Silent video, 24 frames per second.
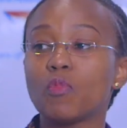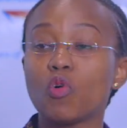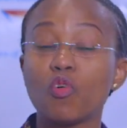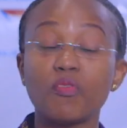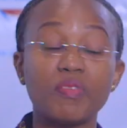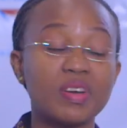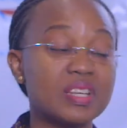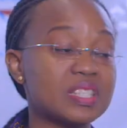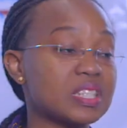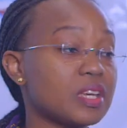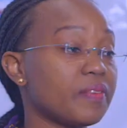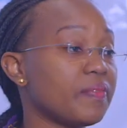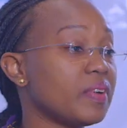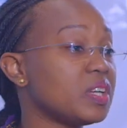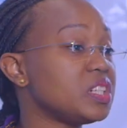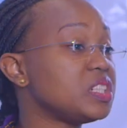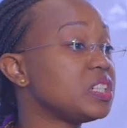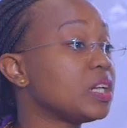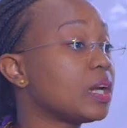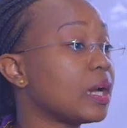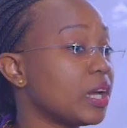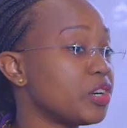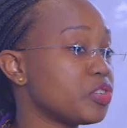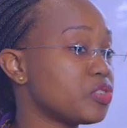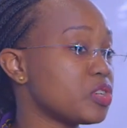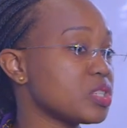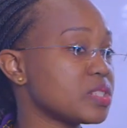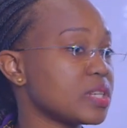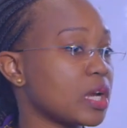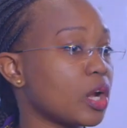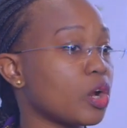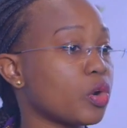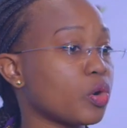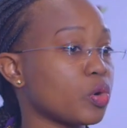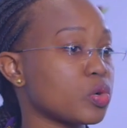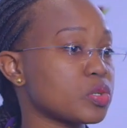over 70 countries
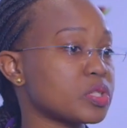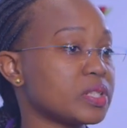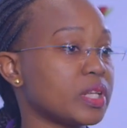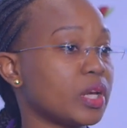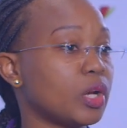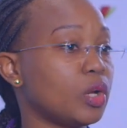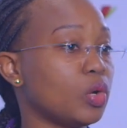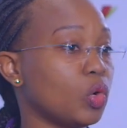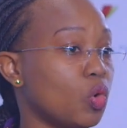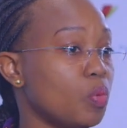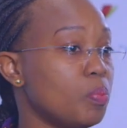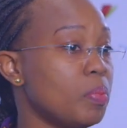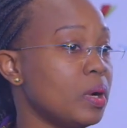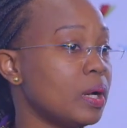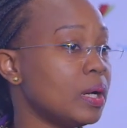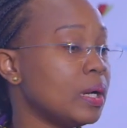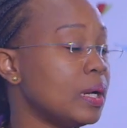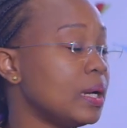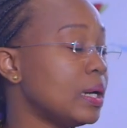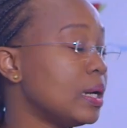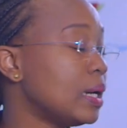across the globe,